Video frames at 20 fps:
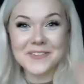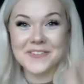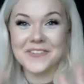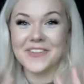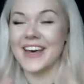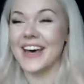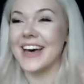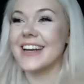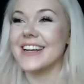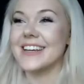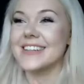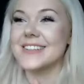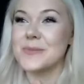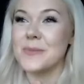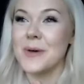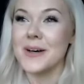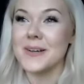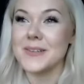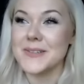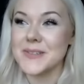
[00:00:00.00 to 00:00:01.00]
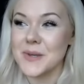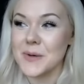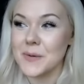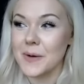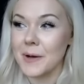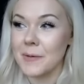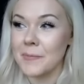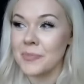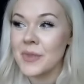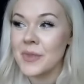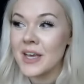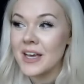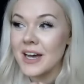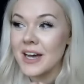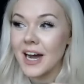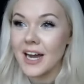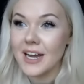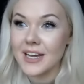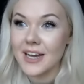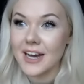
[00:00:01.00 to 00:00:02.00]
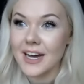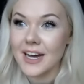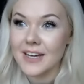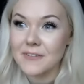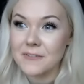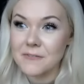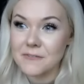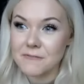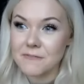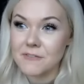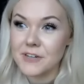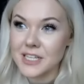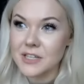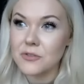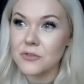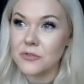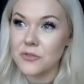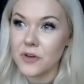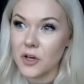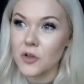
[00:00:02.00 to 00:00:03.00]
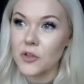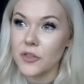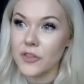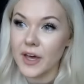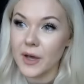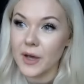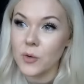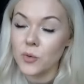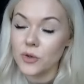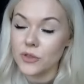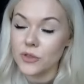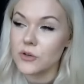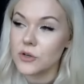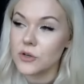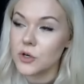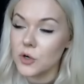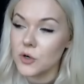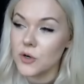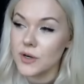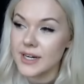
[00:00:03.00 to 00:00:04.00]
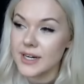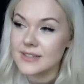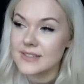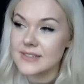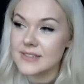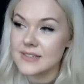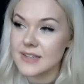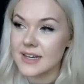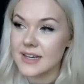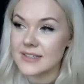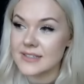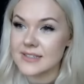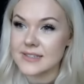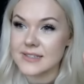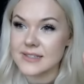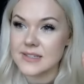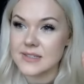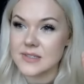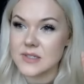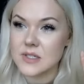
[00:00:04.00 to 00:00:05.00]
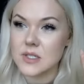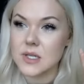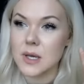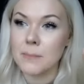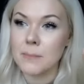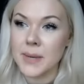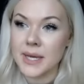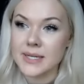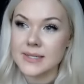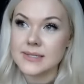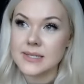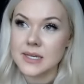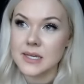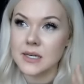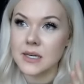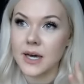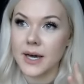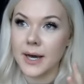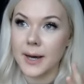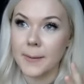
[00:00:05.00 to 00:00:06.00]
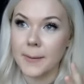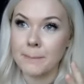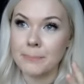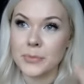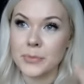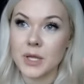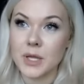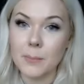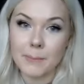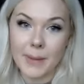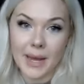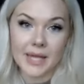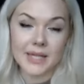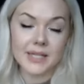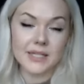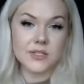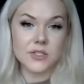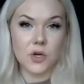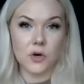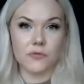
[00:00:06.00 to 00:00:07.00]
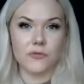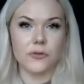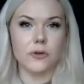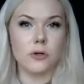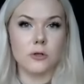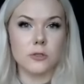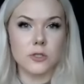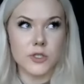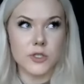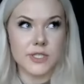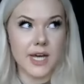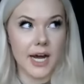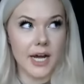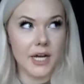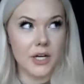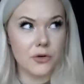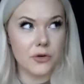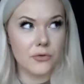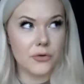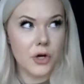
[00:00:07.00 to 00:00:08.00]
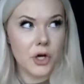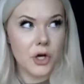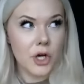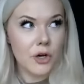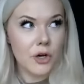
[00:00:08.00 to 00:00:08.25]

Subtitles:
of that as well. So I really felt that with your core exercises, there's this amazing balance of you're not just kind of